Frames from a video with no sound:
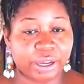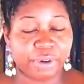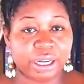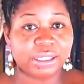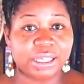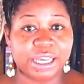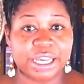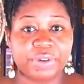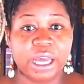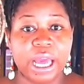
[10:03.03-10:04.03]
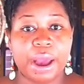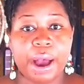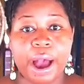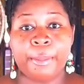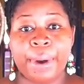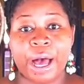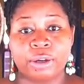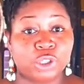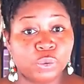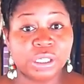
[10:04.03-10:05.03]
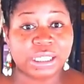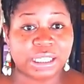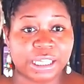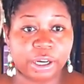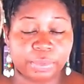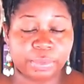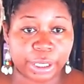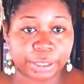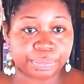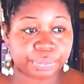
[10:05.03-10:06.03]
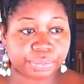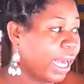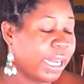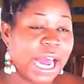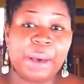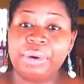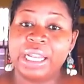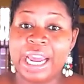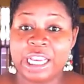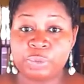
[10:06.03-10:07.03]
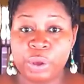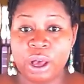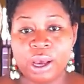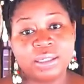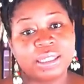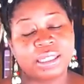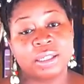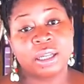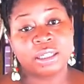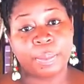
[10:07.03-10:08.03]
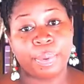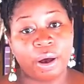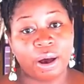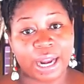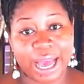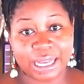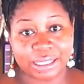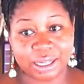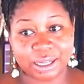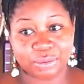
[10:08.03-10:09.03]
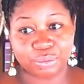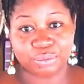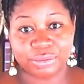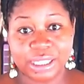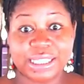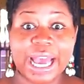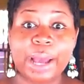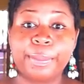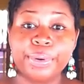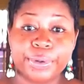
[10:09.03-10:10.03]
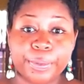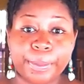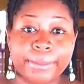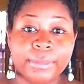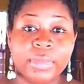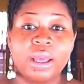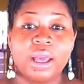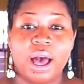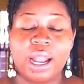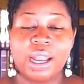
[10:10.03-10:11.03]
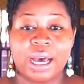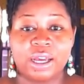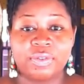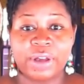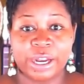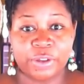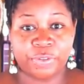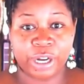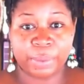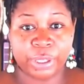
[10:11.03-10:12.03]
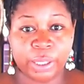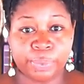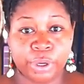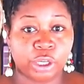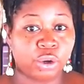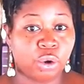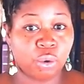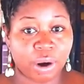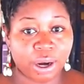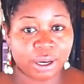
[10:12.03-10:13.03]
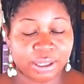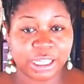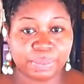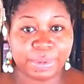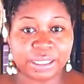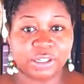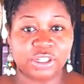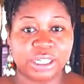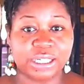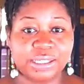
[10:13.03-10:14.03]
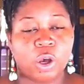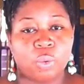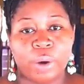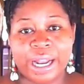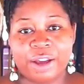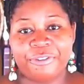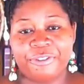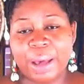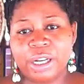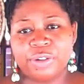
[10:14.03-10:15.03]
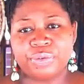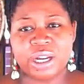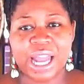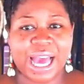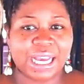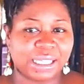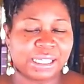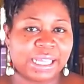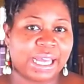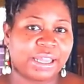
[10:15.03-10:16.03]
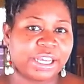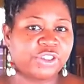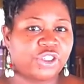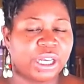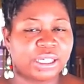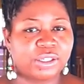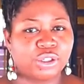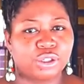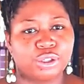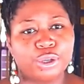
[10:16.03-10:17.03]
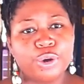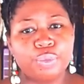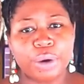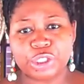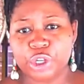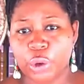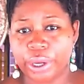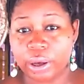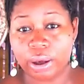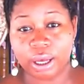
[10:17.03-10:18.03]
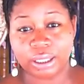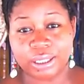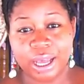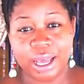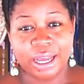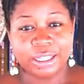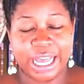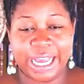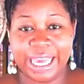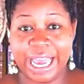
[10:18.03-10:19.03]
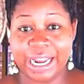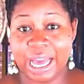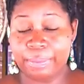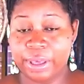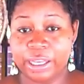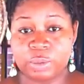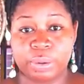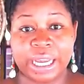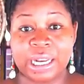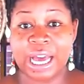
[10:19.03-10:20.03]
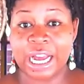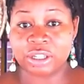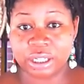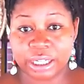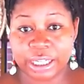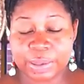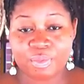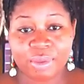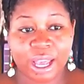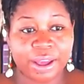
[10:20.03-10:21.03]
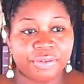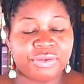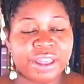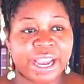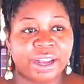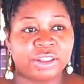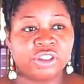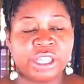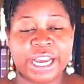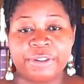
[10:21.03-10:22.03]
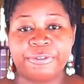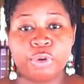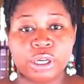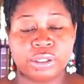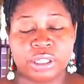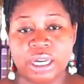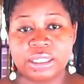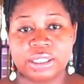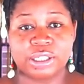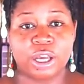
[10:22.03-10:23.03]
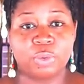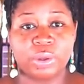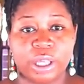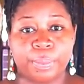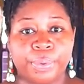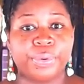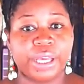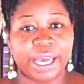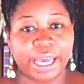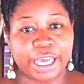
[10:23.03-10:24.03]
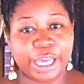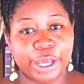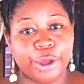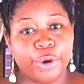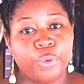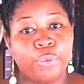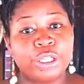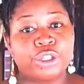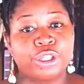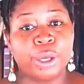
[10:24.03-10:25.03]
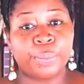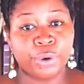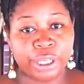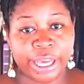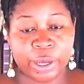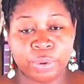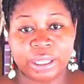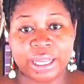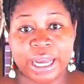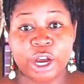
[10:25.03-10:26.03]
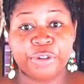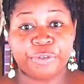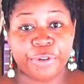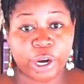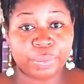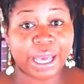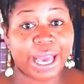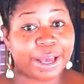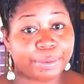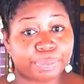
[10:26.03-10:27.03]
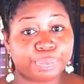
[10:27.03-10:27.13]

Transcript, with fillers: relative about doing the ceremony. Nowadays, because this is looked upon as a taboo, a lot of Garifuna people ignore these messages. When a family realizes that there's just too much going on that cannot be explained logically, they're then forced to consult with a bouye, which the bouye would then confirm, yeah,